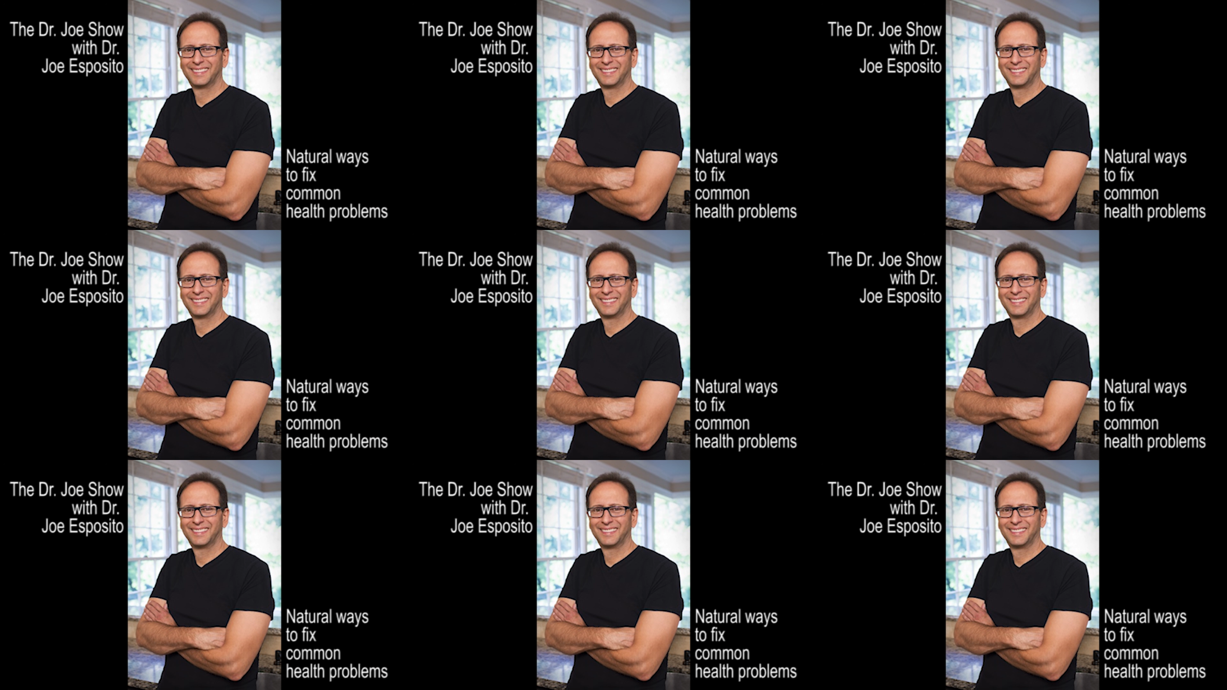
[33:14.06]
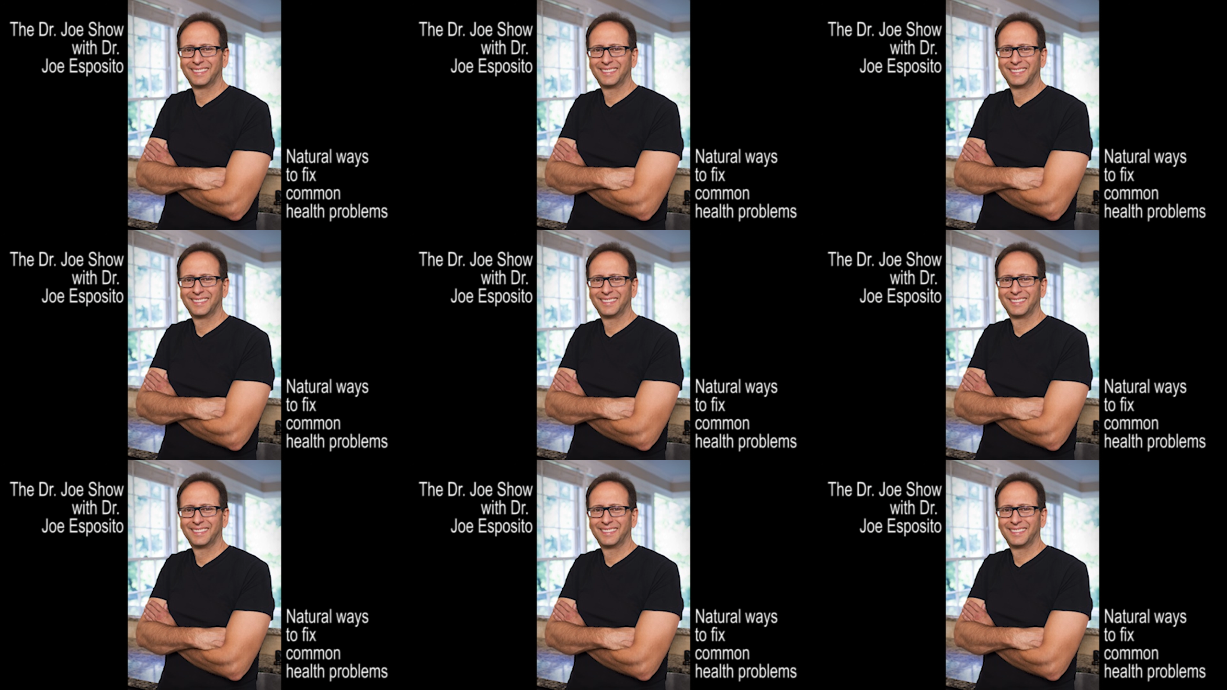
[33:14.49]

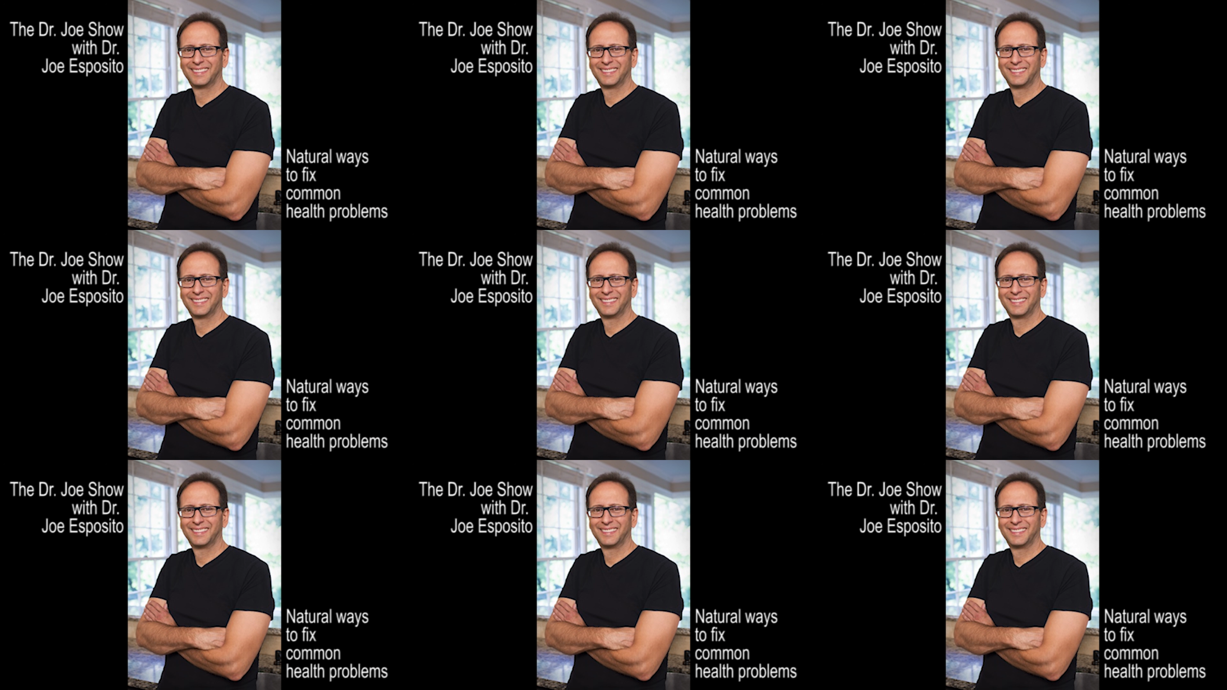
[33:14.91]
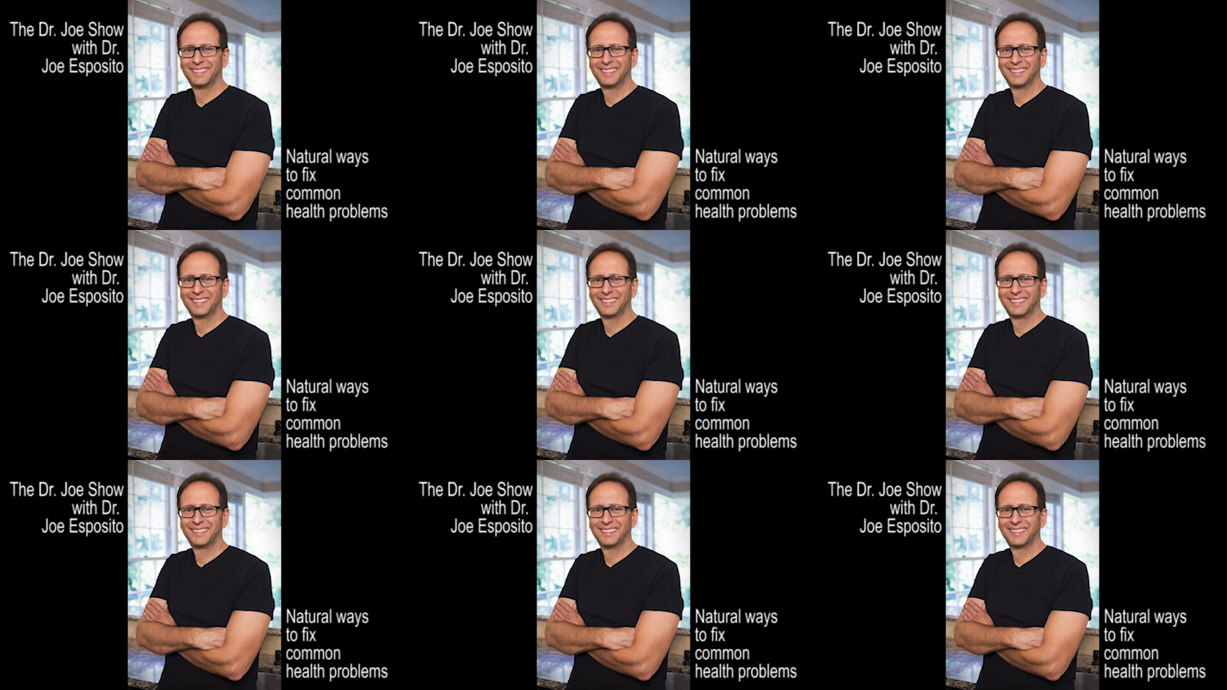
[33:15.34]

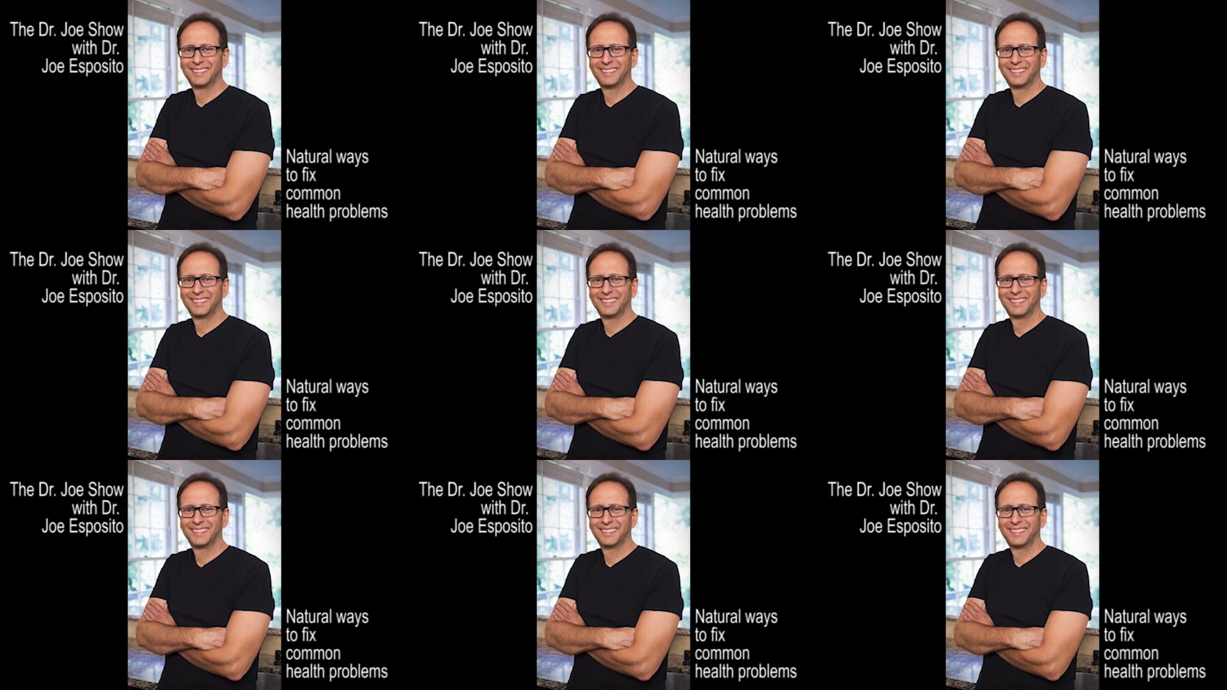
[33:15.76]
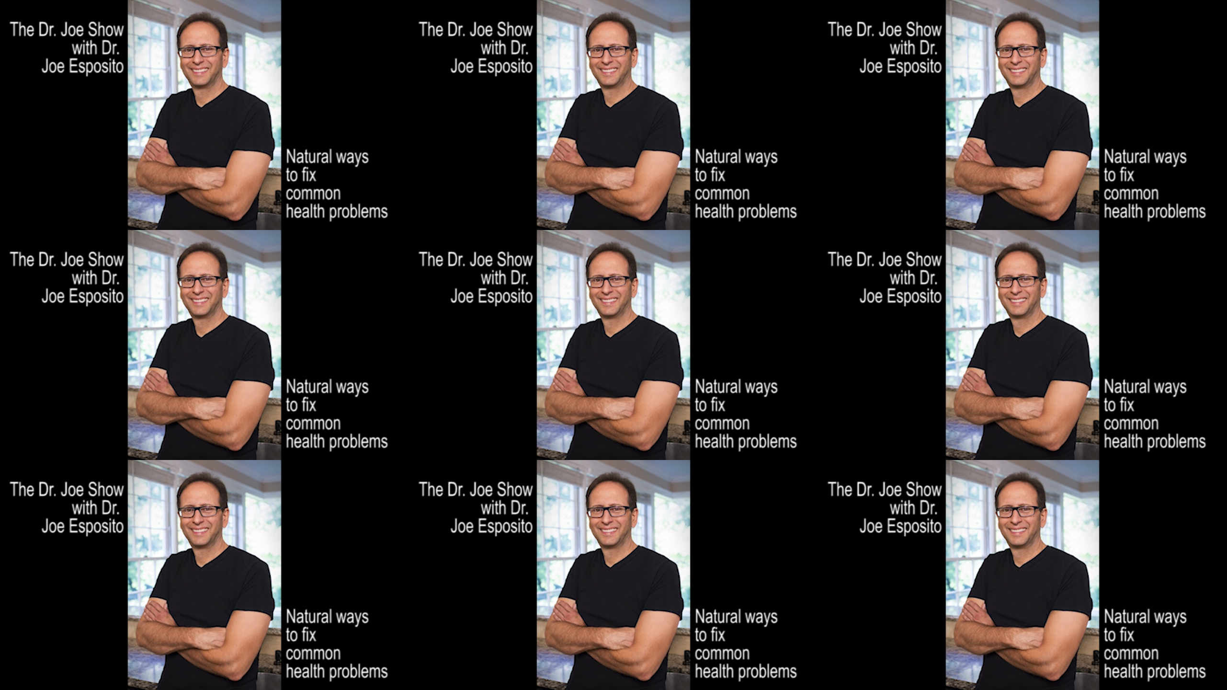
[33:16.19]

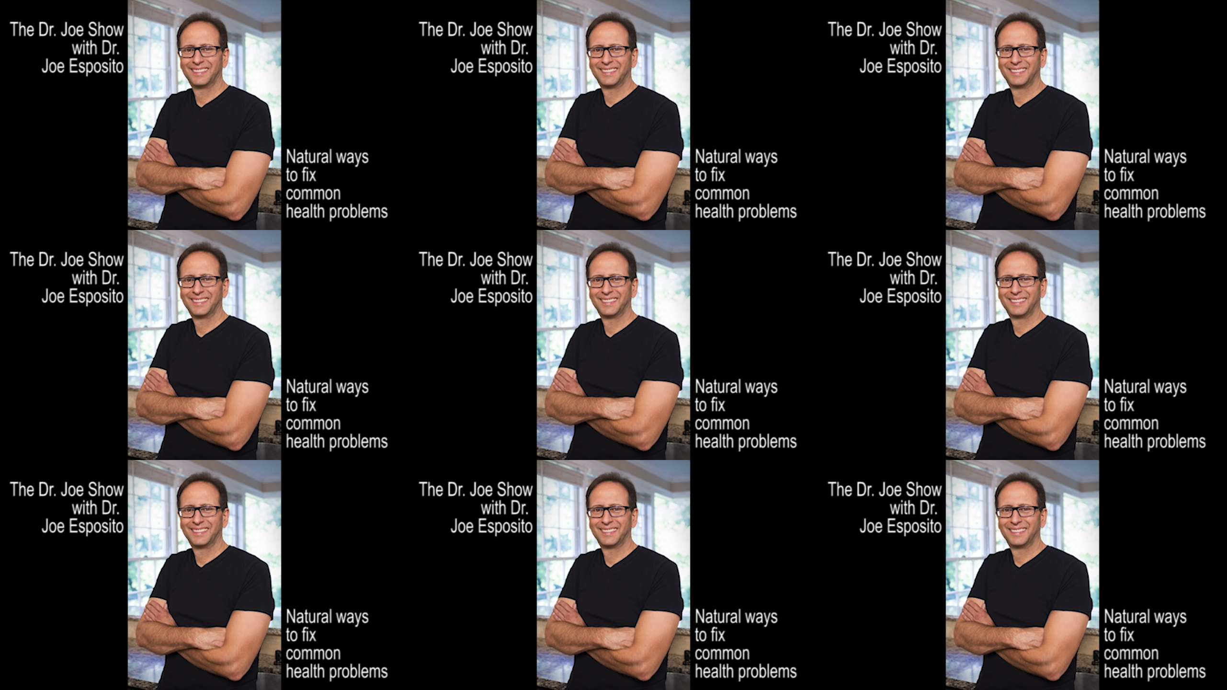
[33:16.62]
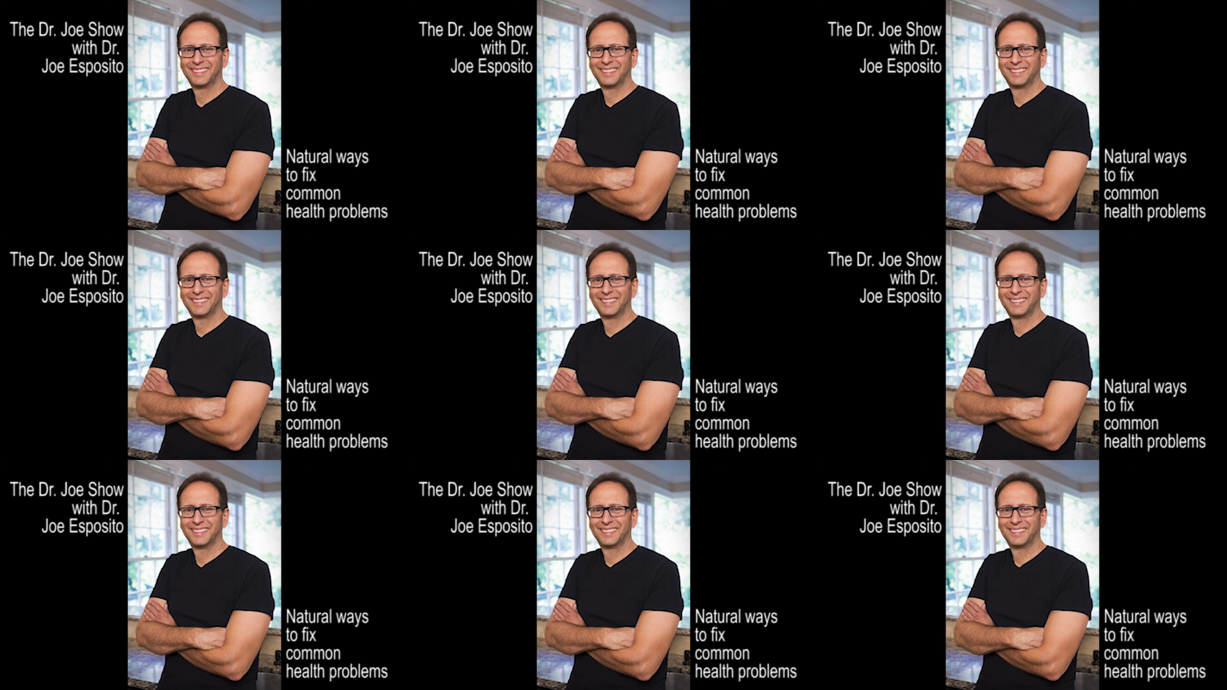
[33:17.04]
(no lip movement)